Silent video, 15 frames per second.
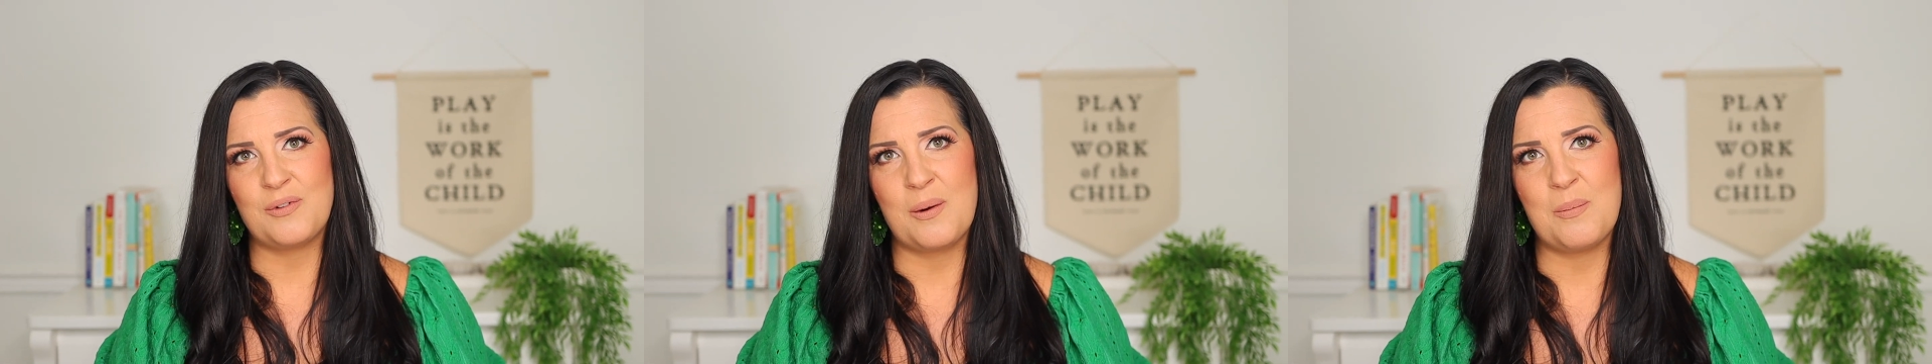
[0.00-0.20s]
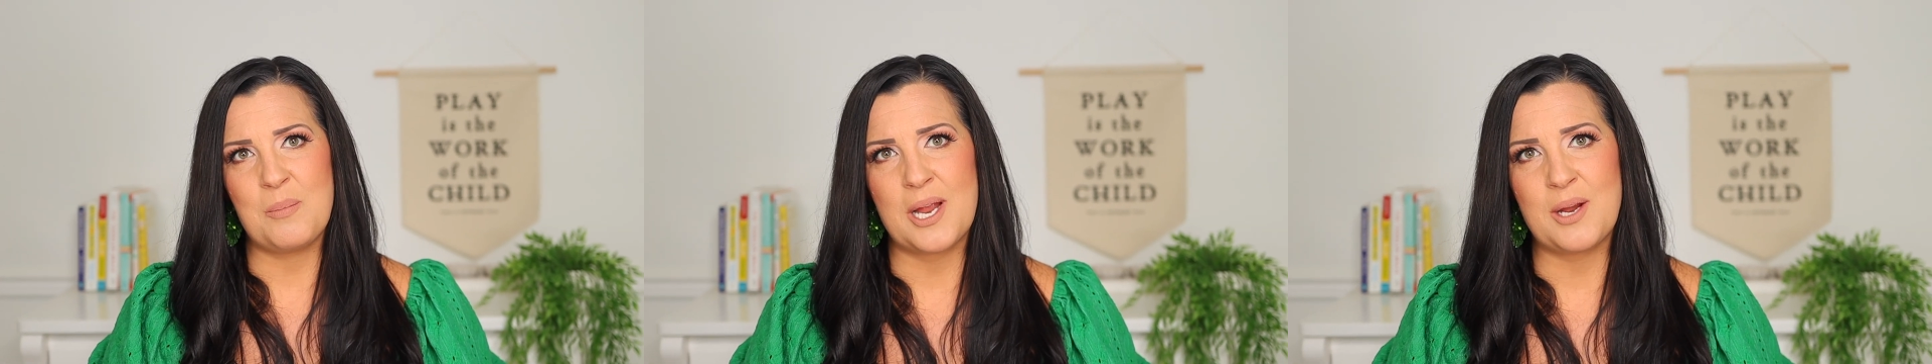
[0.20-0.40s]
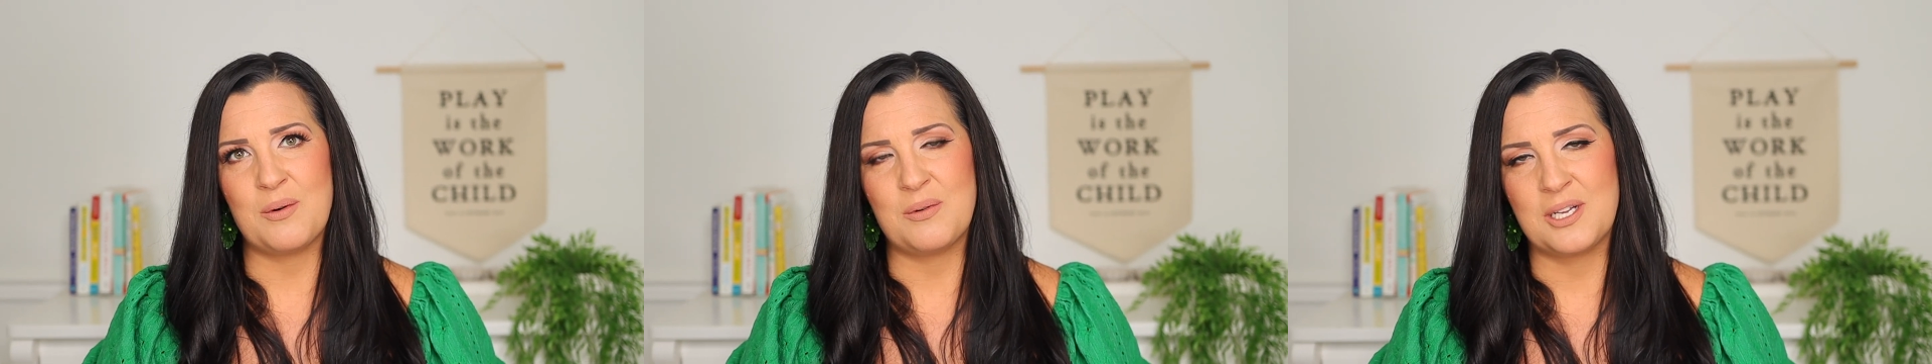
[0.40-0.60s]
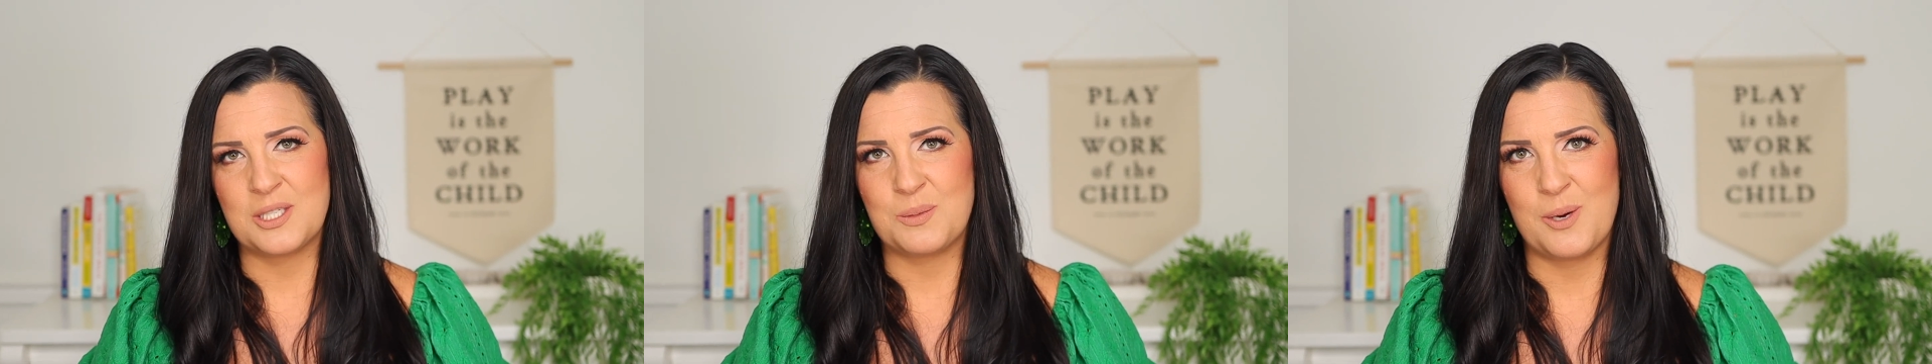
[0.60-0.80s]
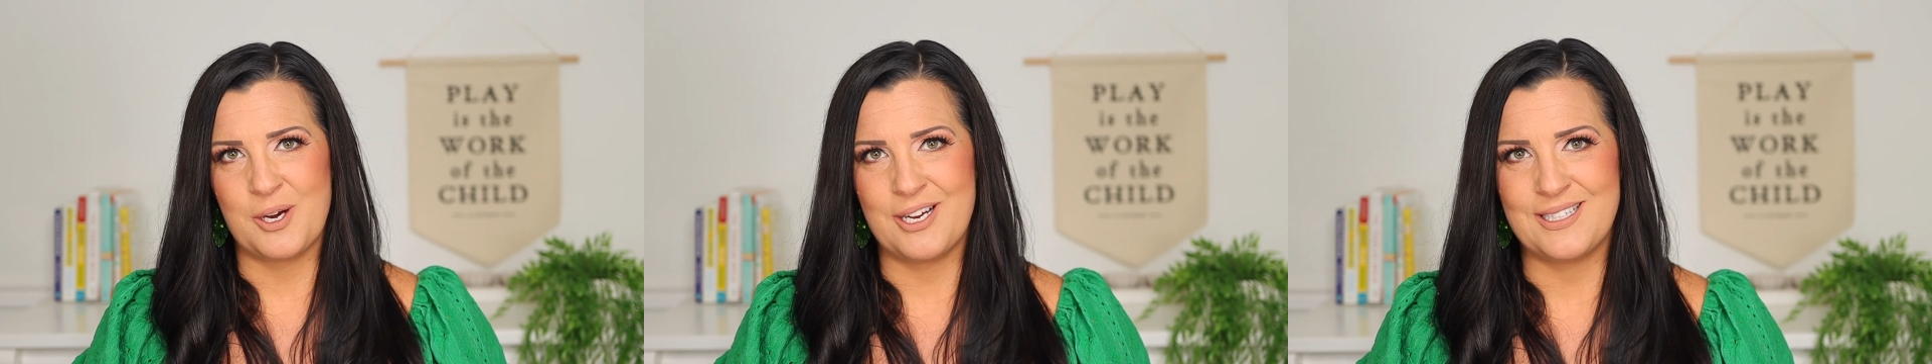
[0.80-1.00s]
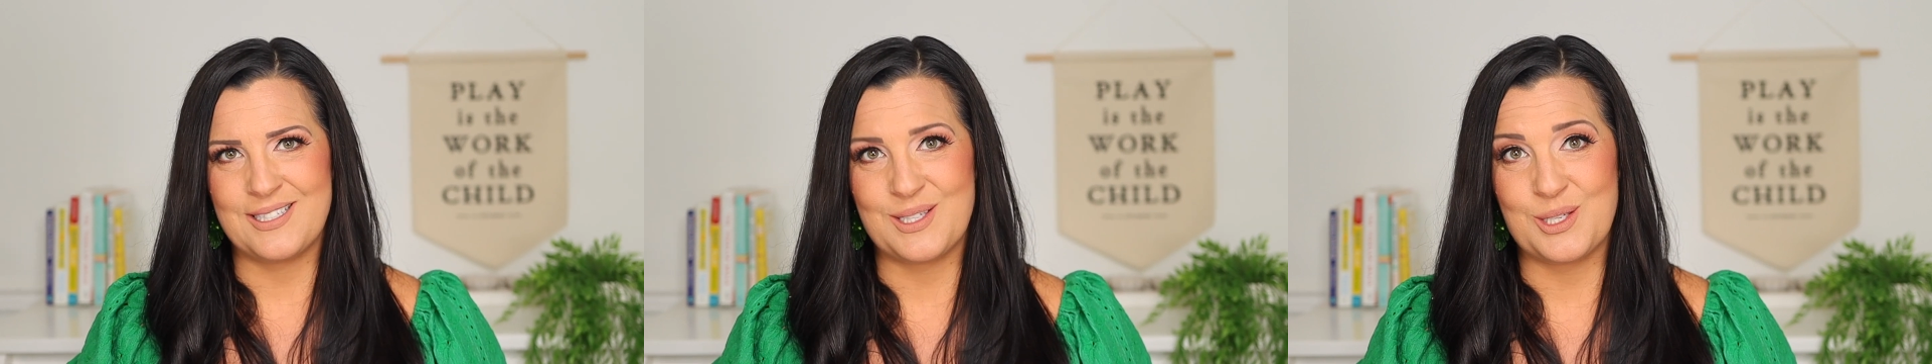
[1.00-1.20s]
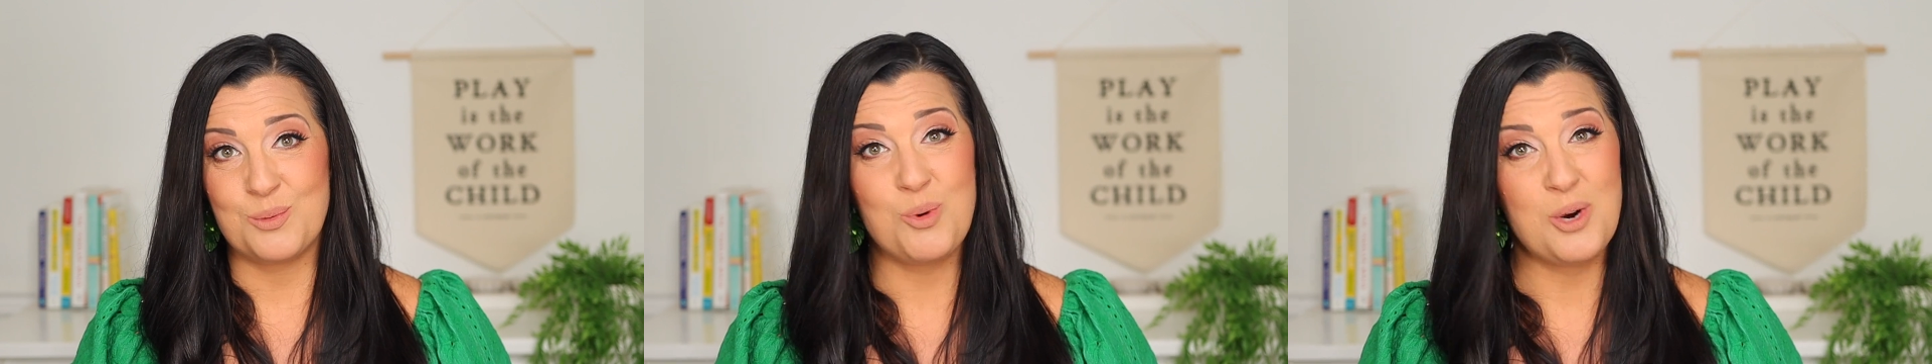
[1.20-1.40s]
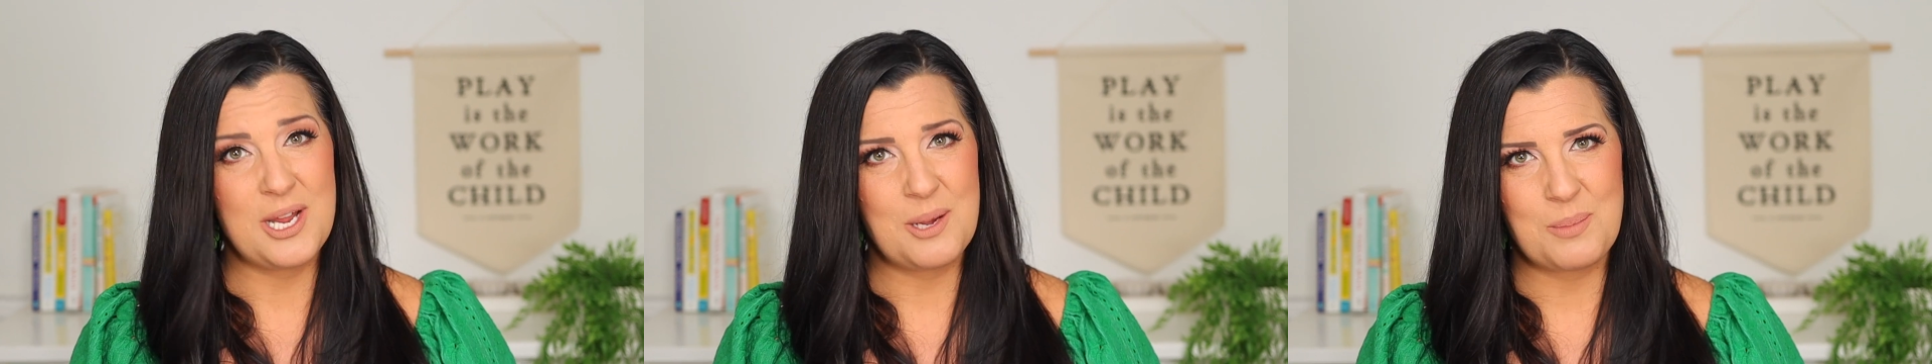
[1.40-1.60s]
from my own experience
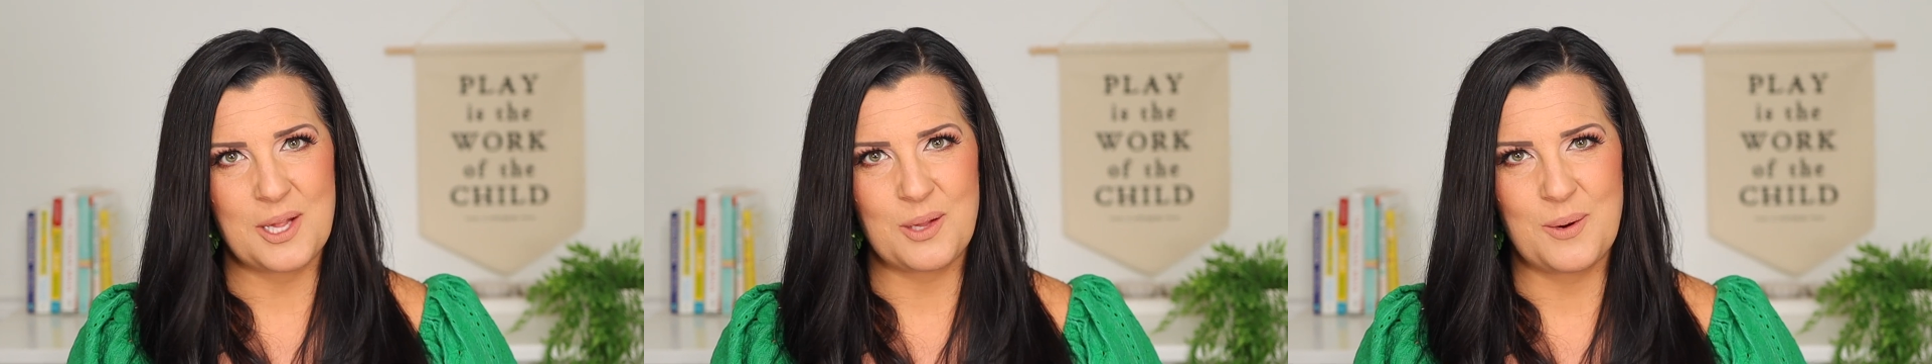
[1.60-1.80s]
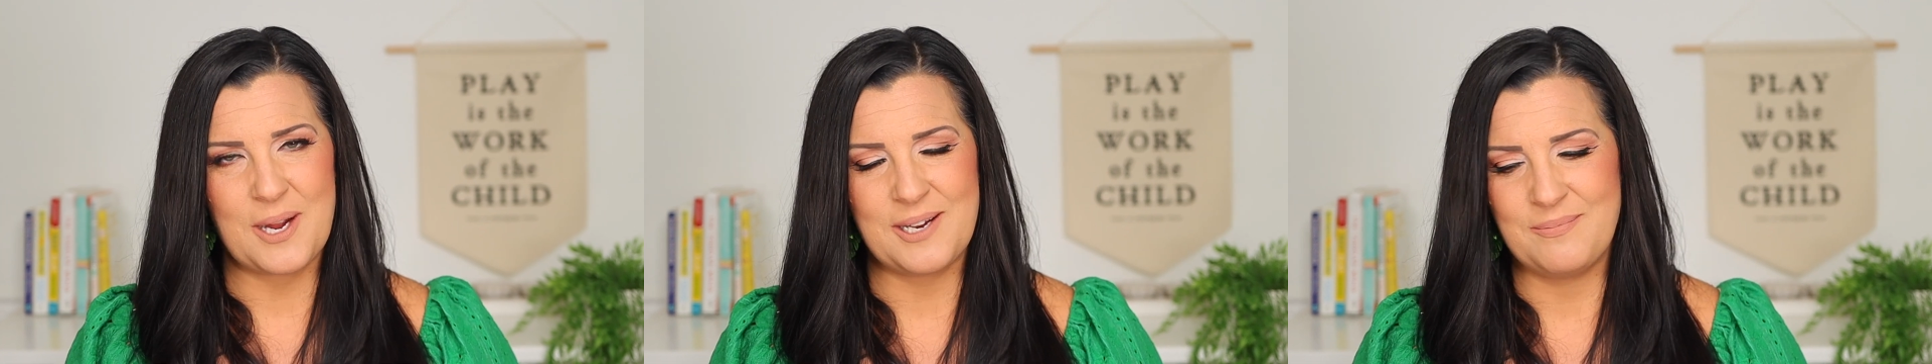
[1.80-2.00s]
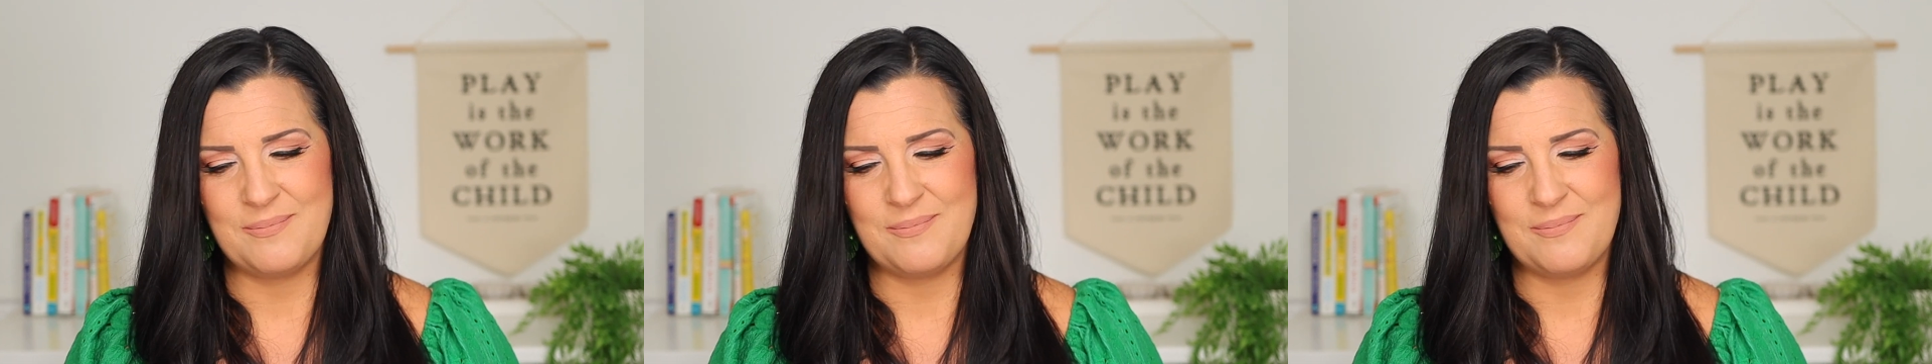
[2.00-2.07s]
this morning, by the way.